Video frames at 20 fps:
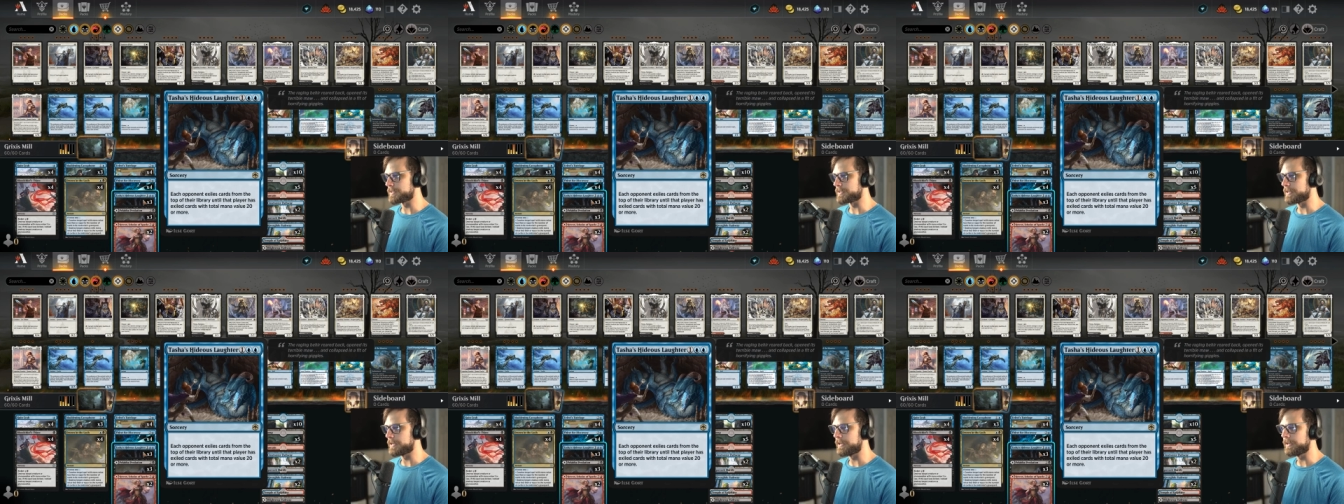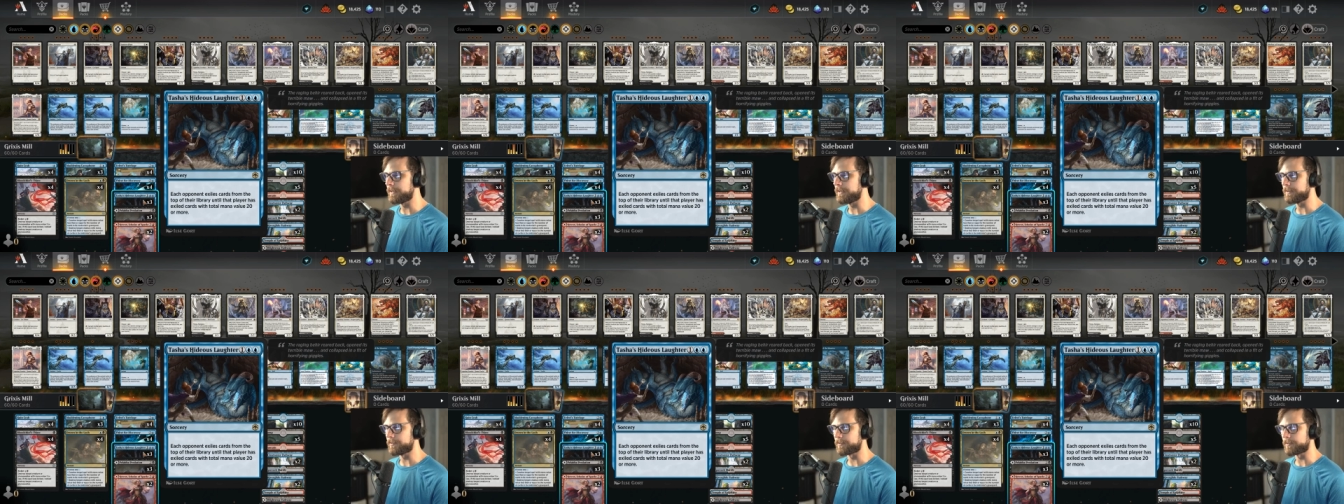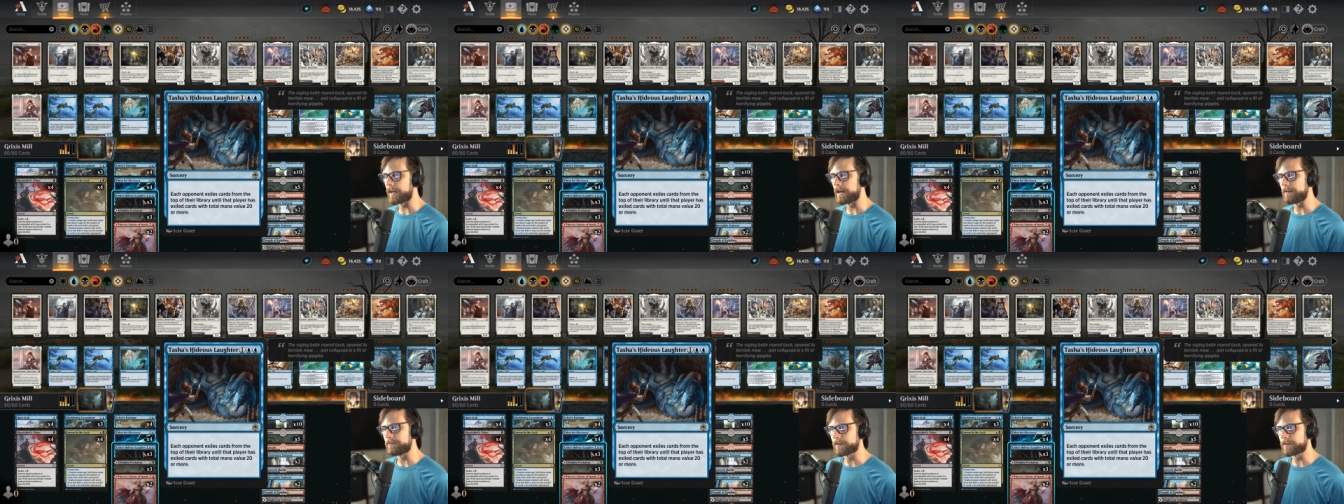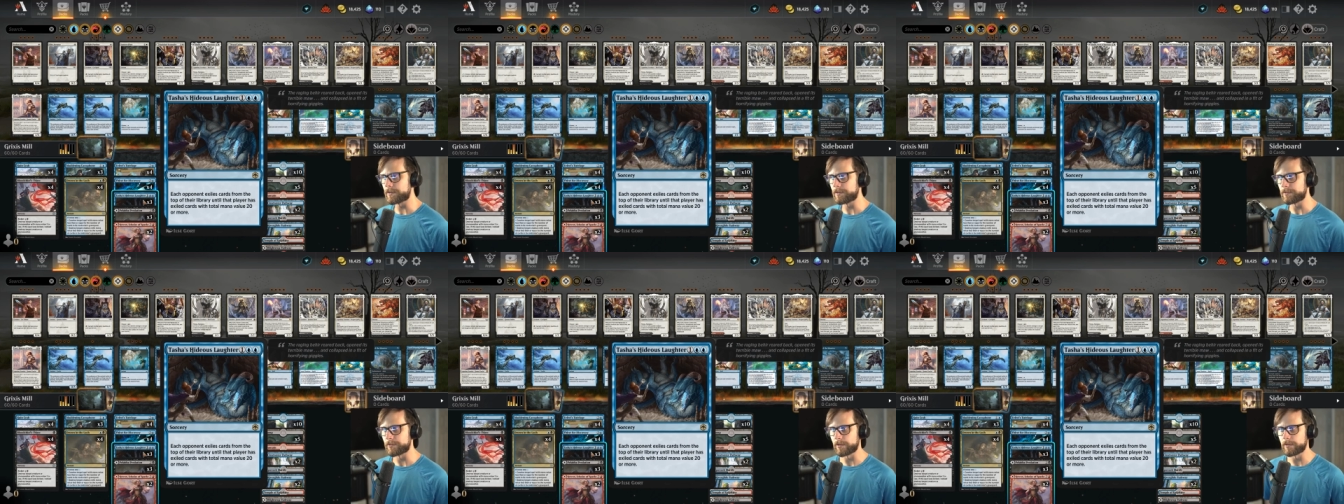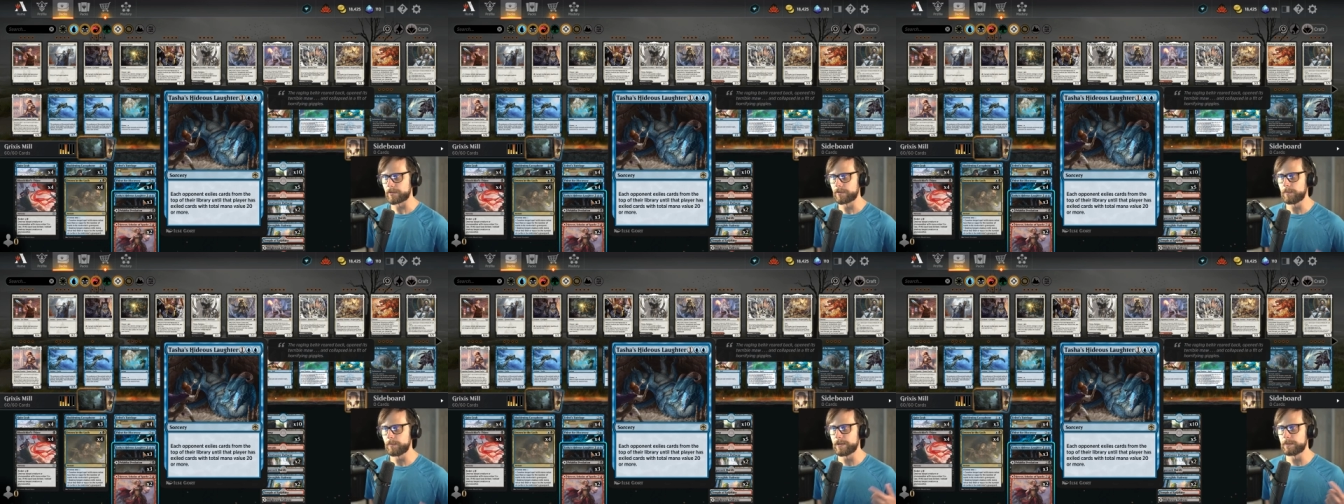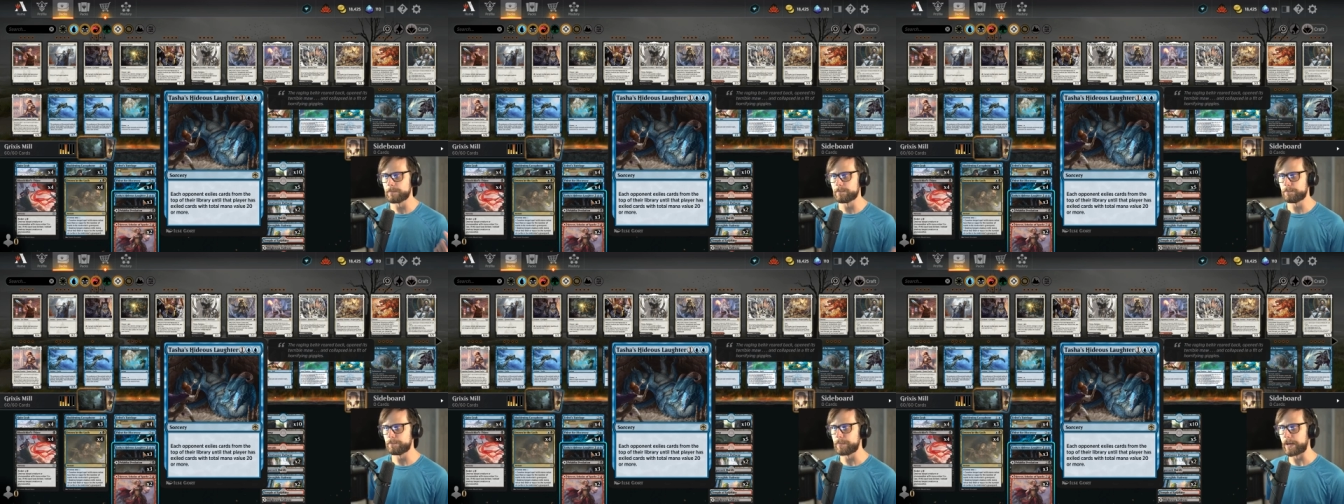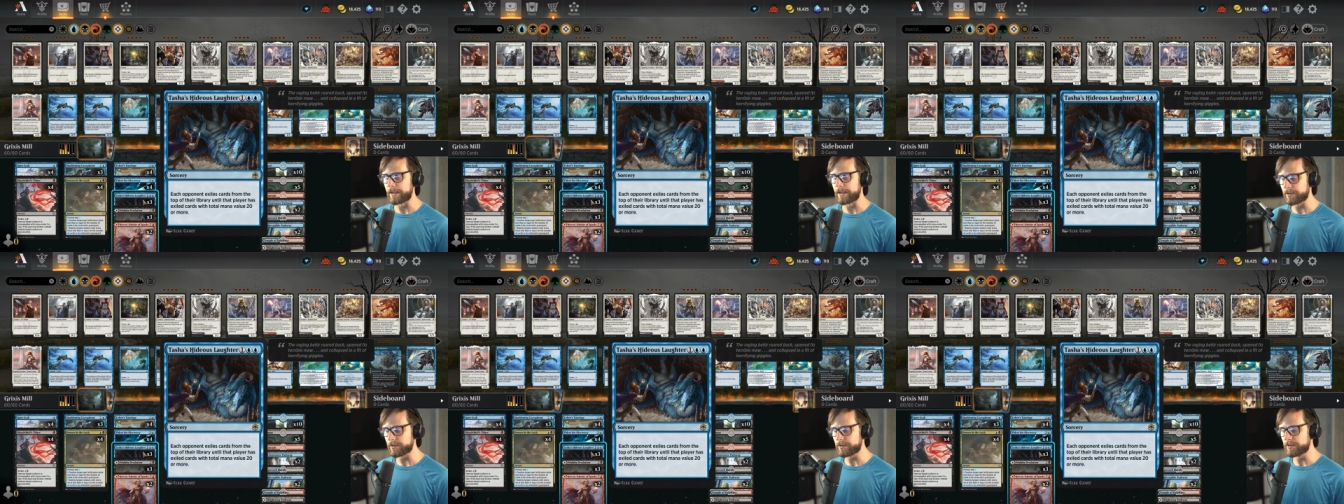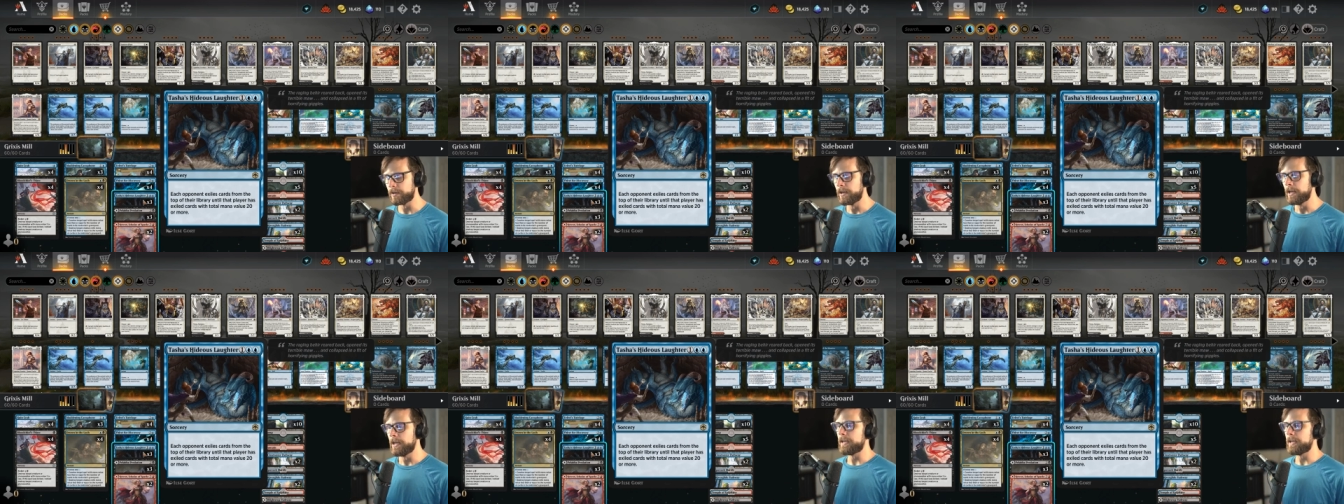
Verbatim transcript: Hideous Laughter is a little bit better